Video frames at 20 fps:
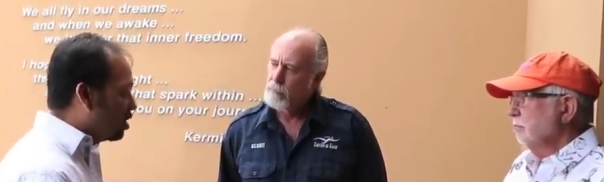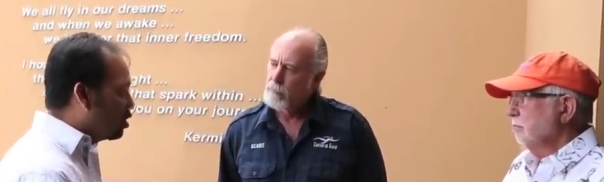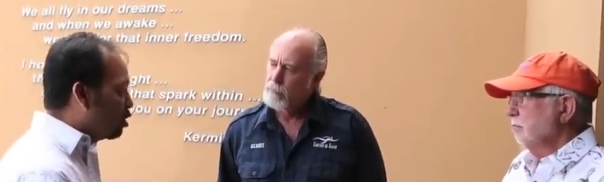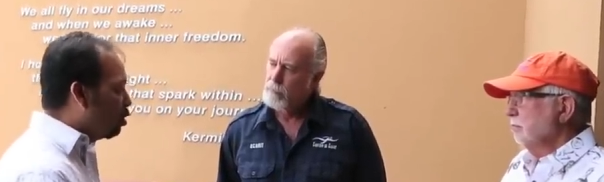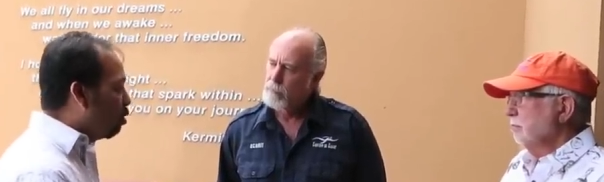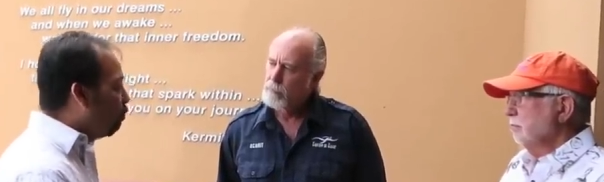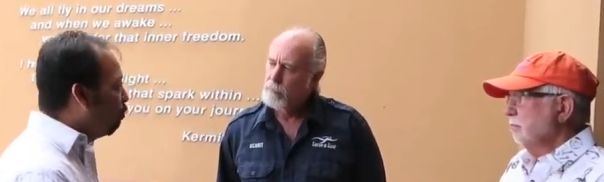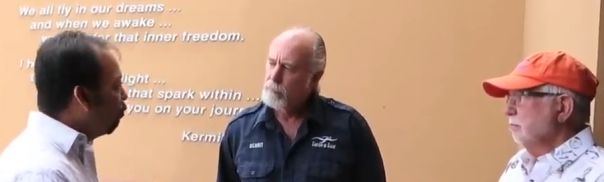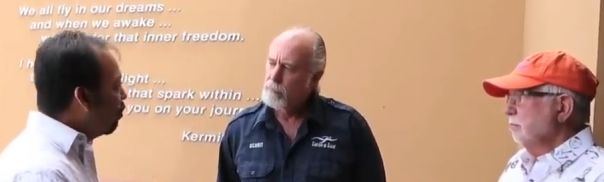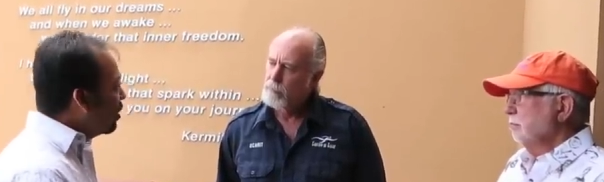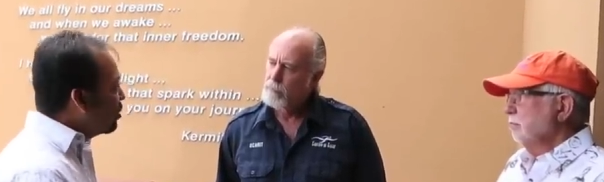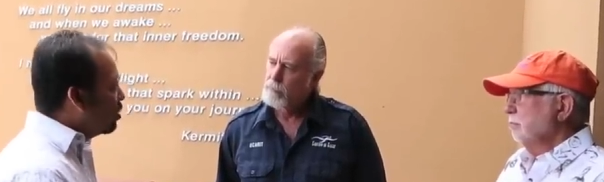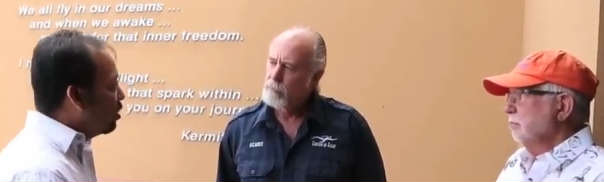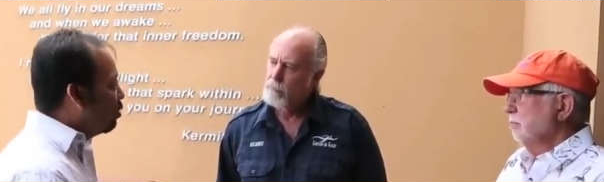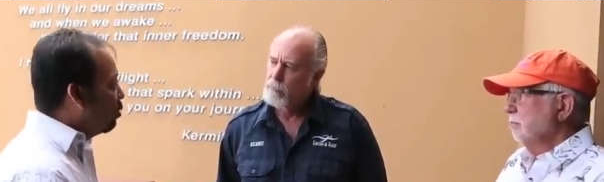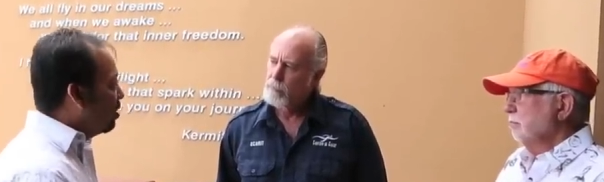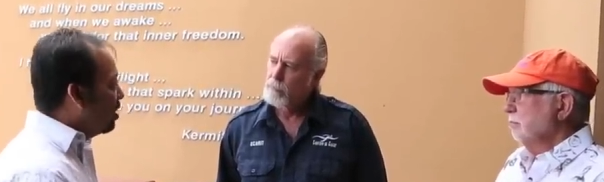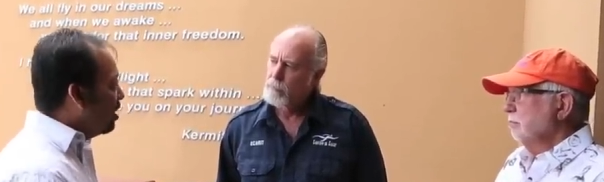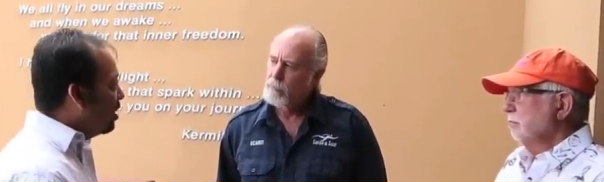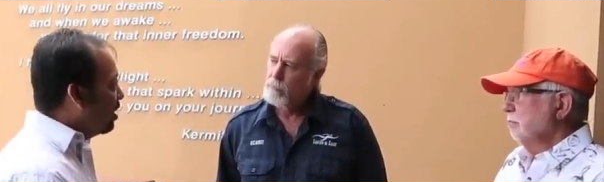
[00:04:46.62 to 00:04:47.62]
Speaker 1: is so fresh and
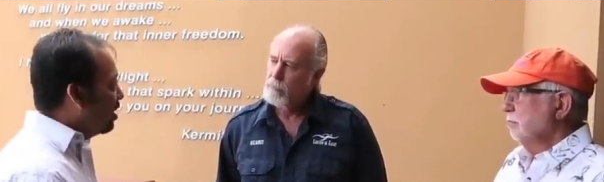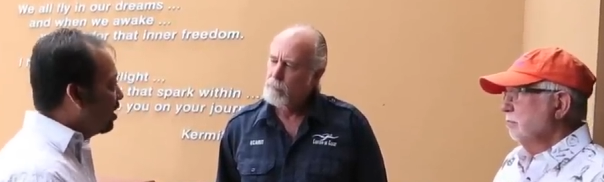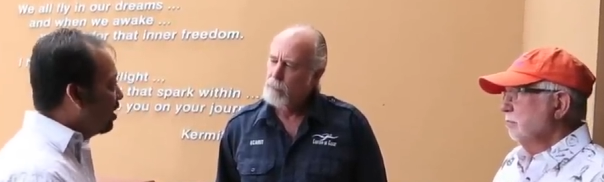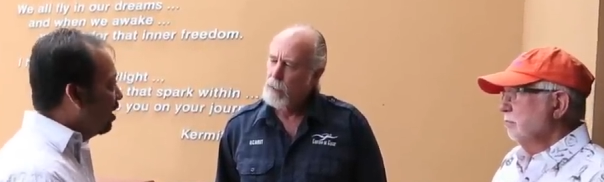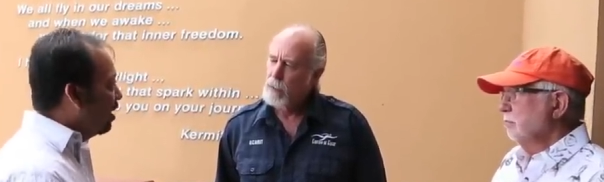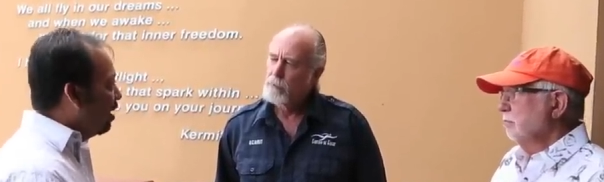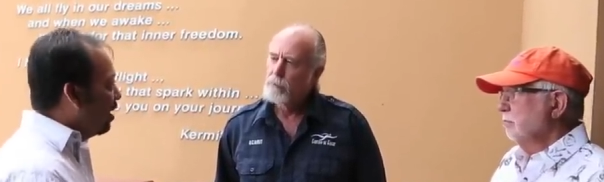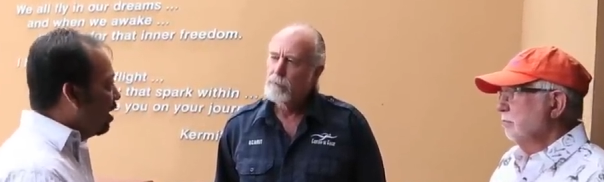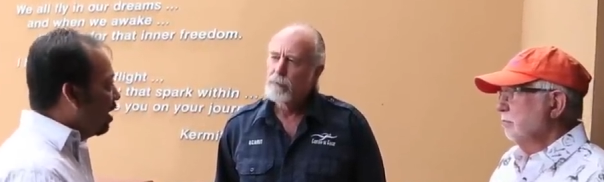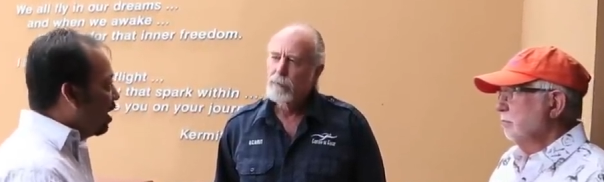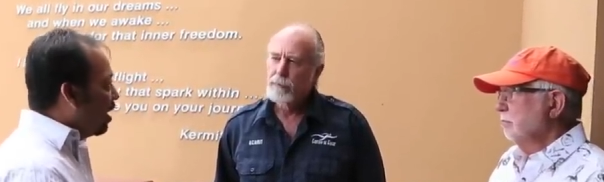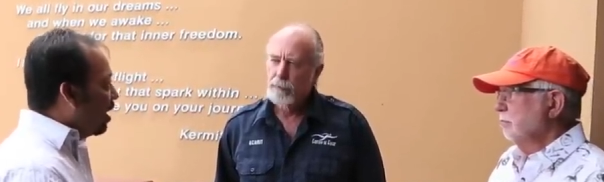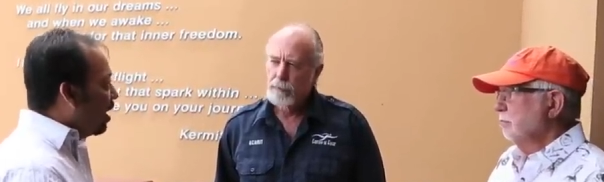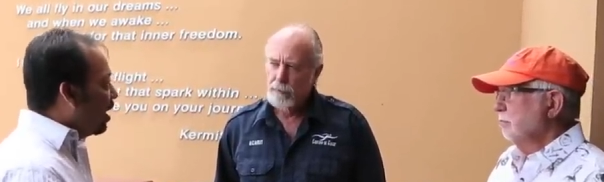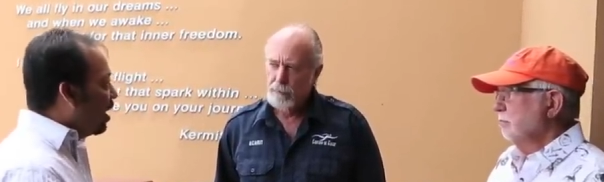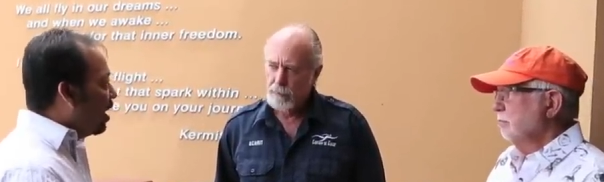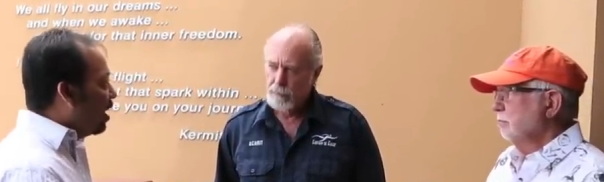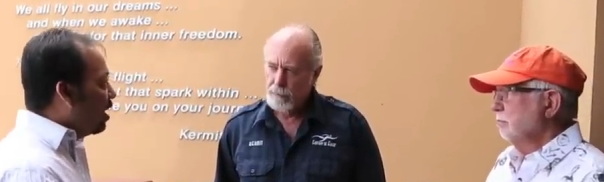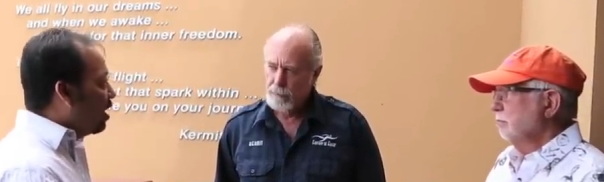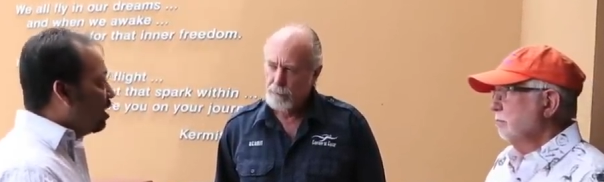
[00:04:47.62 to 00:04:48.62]
unique.
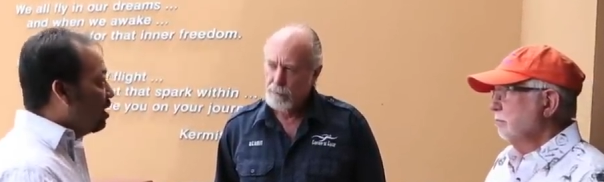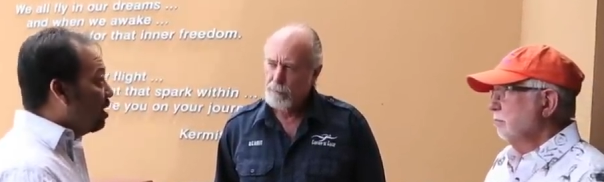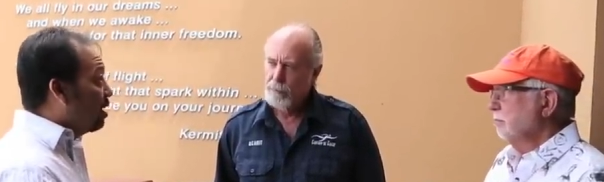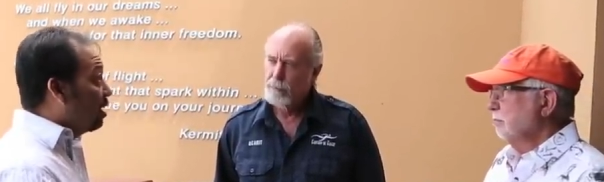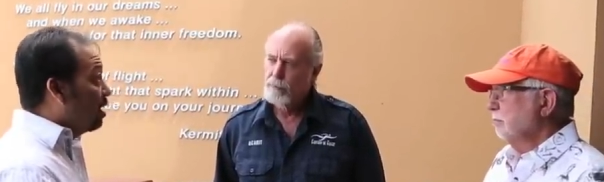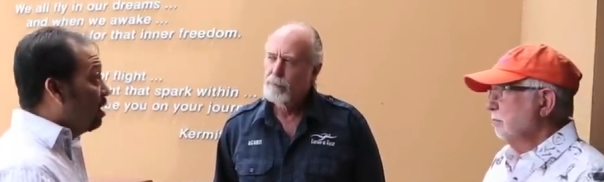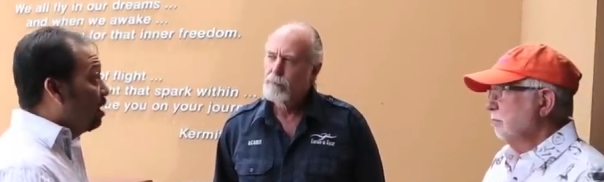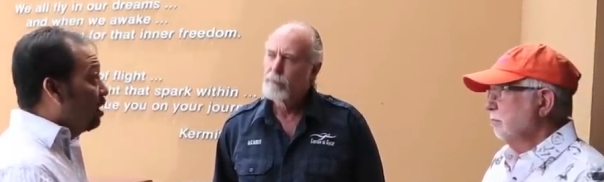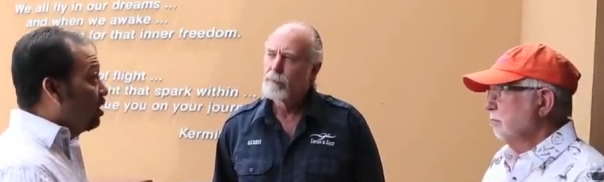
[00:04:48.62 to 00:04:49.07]
And